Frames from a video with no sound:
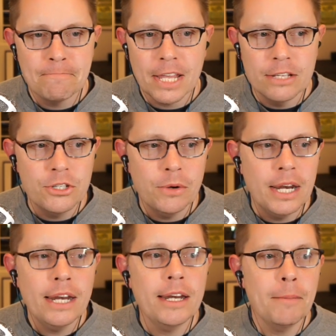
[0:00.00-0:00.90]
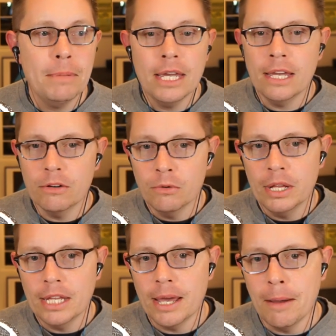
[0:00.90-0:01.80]
And so it ended up being
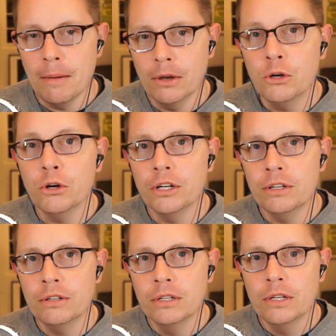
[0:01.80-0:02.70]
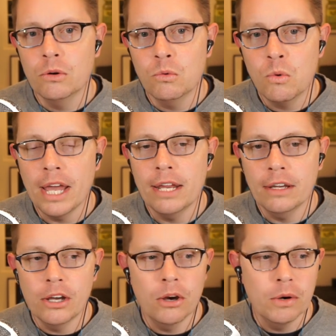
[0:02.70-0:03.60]
really a good way
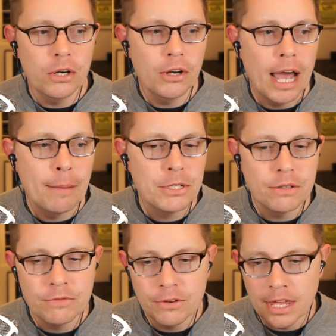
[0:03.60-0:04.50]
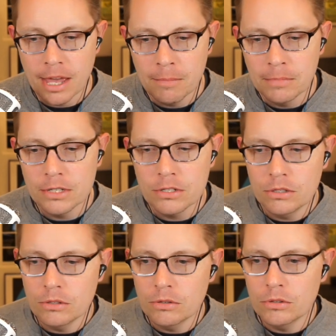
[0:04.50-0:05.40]
to go, a good option for them
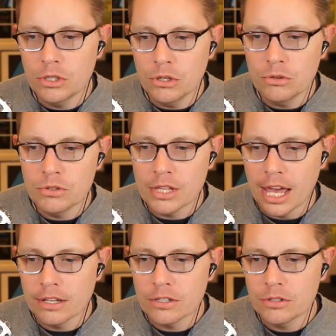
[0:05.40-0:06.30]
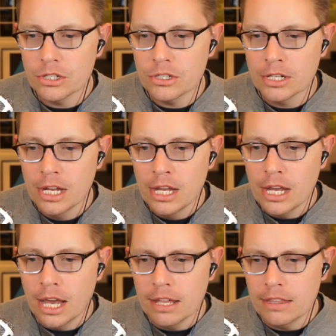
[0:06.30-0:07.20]
to use that. So just
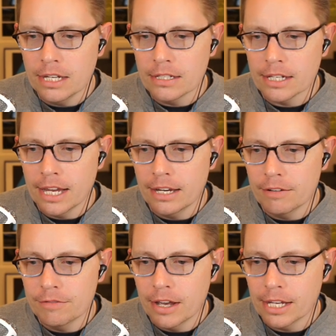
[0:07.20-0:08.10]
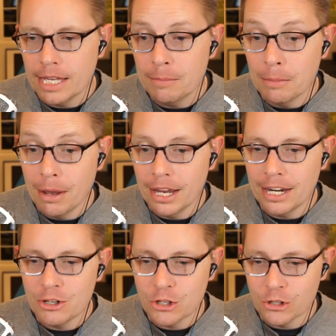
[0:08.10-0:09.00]
a thing to kind of keep in
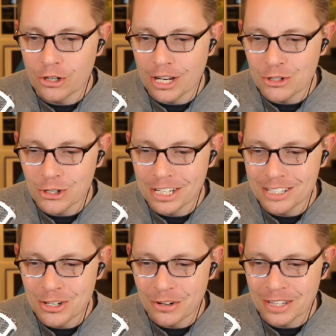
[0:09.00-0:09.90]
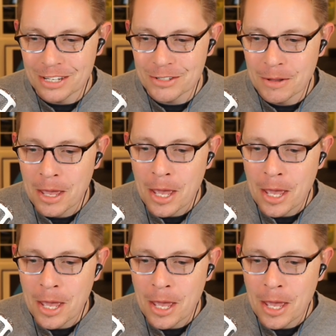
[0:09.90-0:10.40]
mind as you're considering this.